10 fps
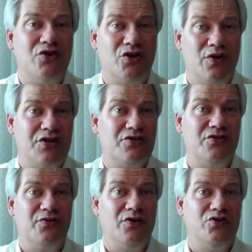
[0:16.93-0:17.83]
your question as
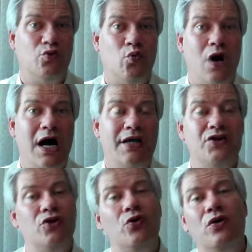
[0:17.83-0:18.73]
far as to why
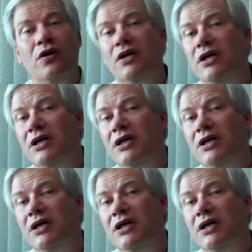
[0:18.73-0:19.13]
your